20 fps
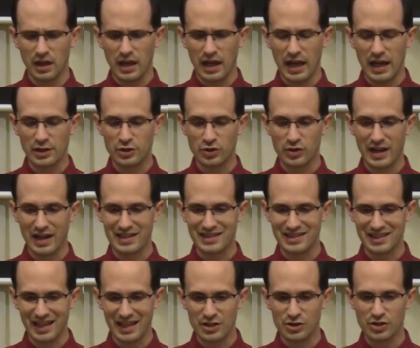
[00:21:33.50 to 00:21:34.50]
a
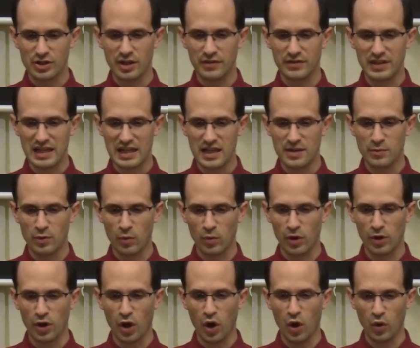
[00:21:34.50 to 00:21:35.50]
translation of the Hebrew
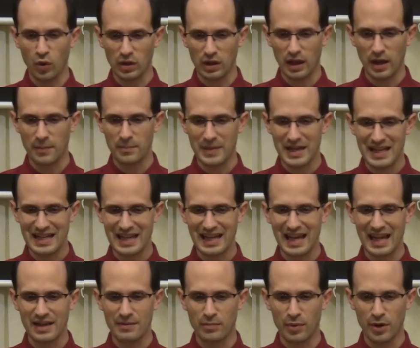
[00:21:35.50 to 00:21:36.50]
word olah, meaning
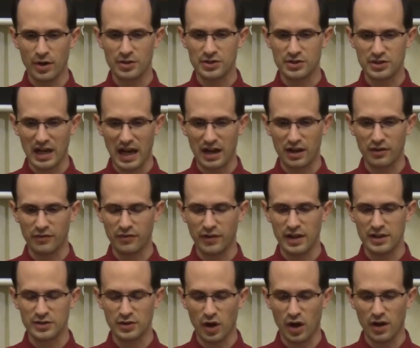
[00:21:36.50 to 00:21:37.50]
a burnt
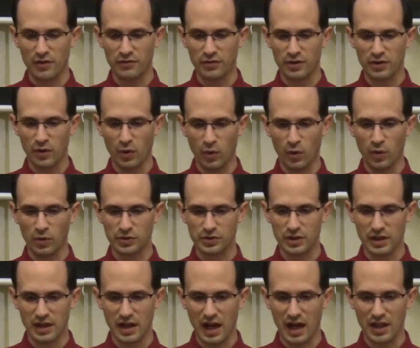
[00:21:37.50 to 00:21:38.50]
sacrifice offered whole
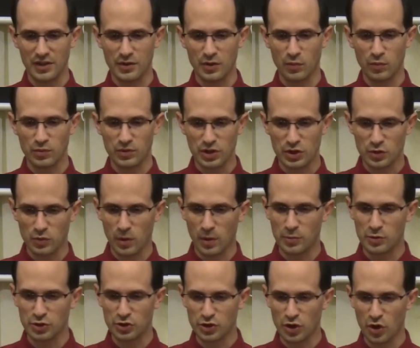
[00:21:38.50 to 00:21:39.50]
to God. This word
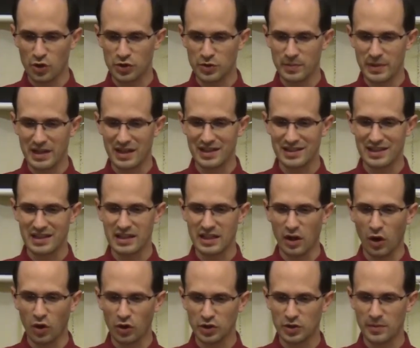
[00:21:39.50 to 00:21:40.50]
was chosen because in the
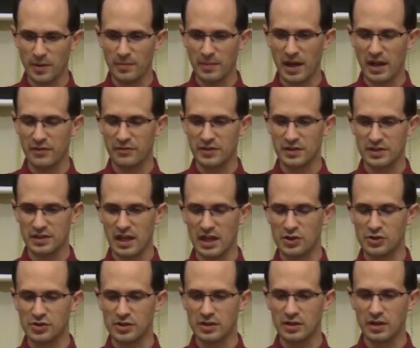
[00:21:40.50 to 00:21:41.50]
ultimate
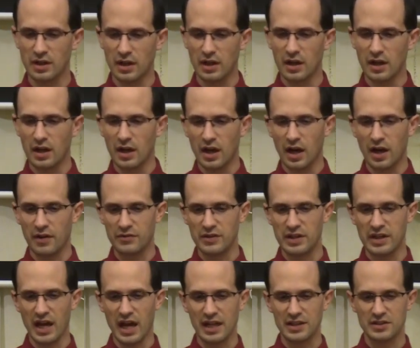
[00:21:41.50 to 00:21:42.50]
manifestation of the
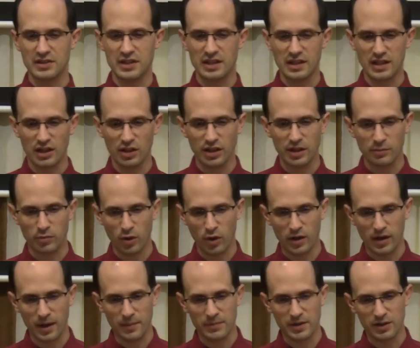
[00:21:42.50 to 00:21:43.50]
Nazi killing
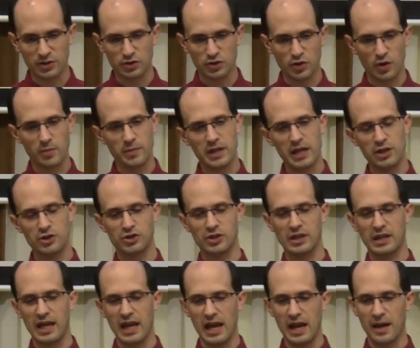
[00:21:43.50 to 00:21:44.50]
program, the extermination
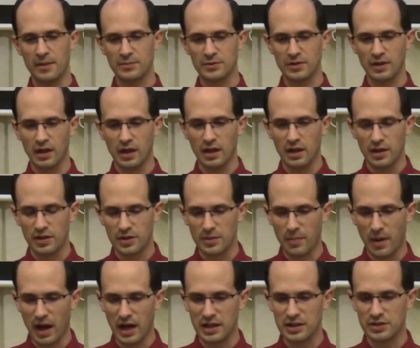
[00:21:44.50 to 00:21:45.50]
camps, the
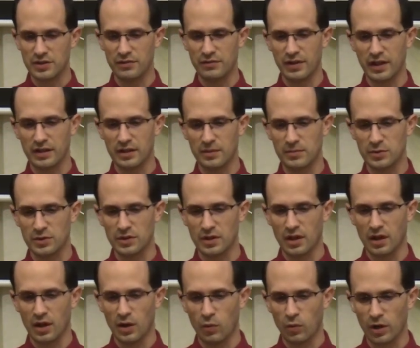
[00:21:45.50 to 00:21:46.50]
bodies of the victims
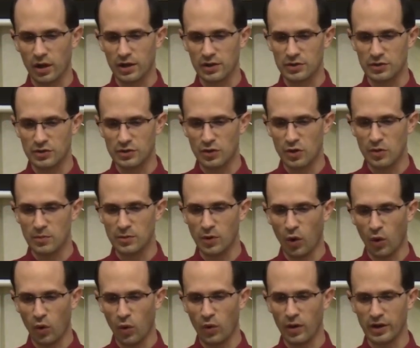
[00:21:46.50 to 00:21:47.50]
were consumed
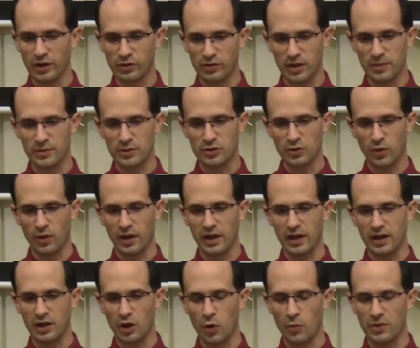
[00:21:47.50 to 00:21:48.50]
whole in
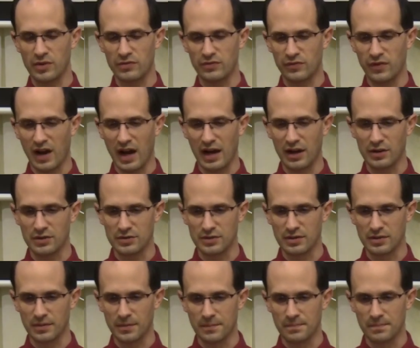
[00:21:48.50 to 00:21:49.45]
crematoria and open fires.